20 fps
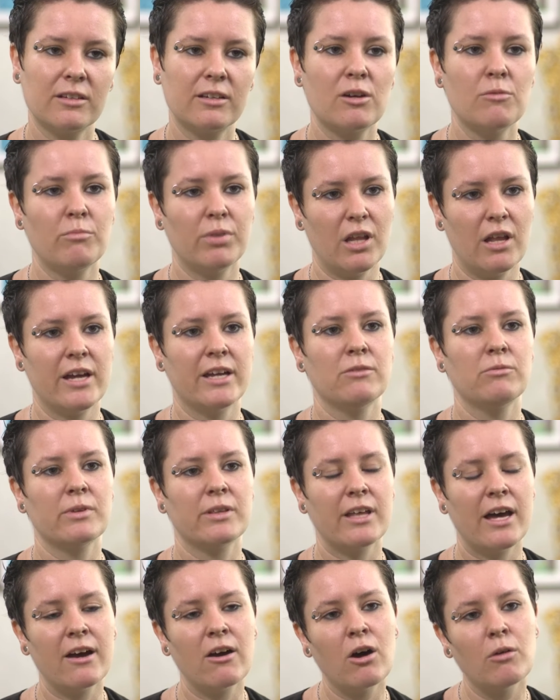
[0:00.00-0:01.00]
complied
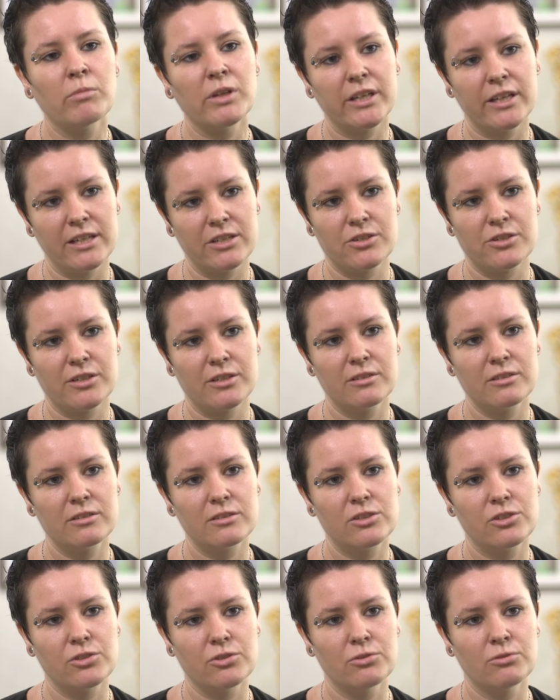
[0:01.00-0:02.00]
with that obligation
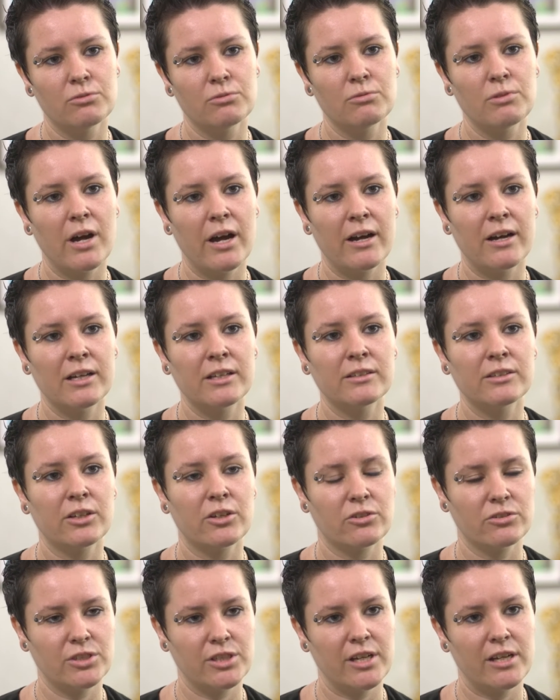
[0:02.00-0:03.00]
to uh,
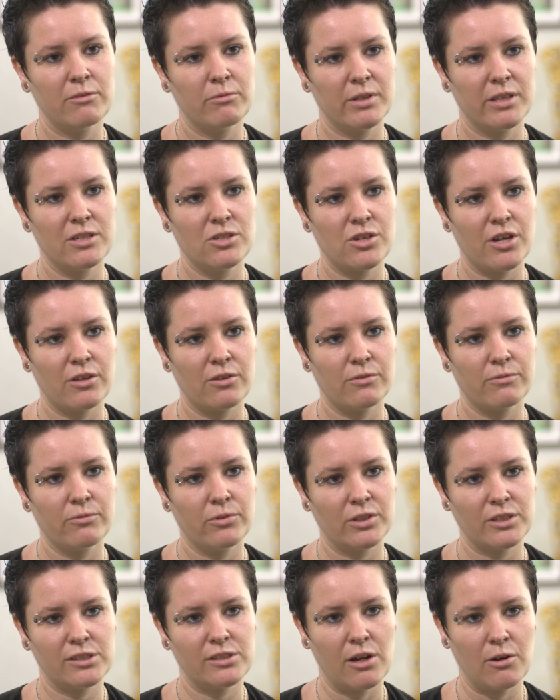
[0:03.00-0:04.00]
negotiate with each other
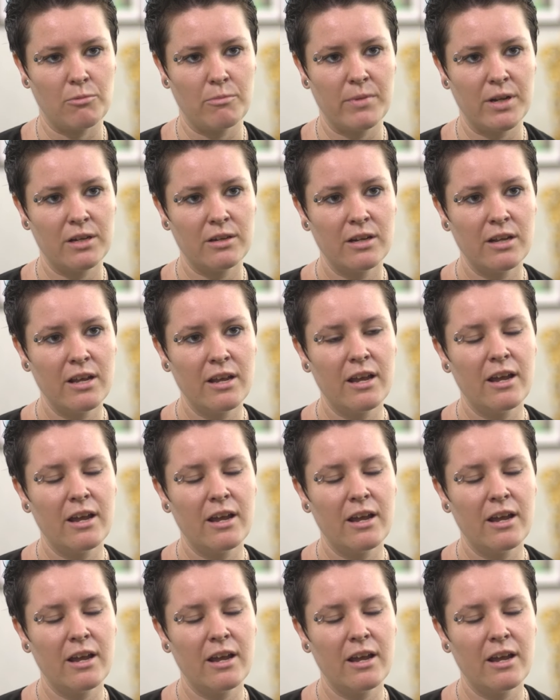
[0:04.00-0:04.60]
for disarmament.